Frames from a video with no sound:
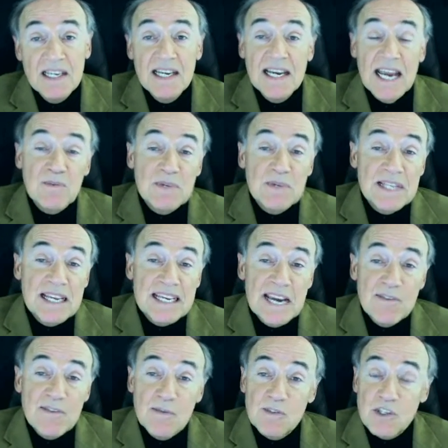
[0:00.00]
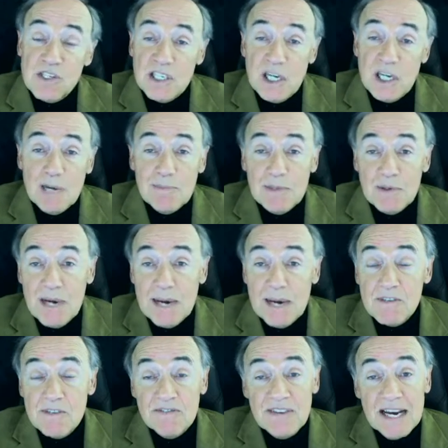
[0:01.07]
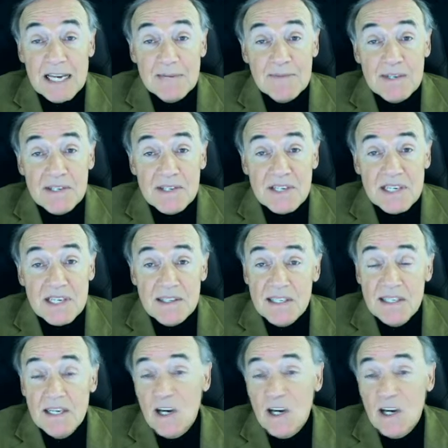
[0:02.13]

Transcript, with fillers: And when they gave them just a couple of grams of vitamin C,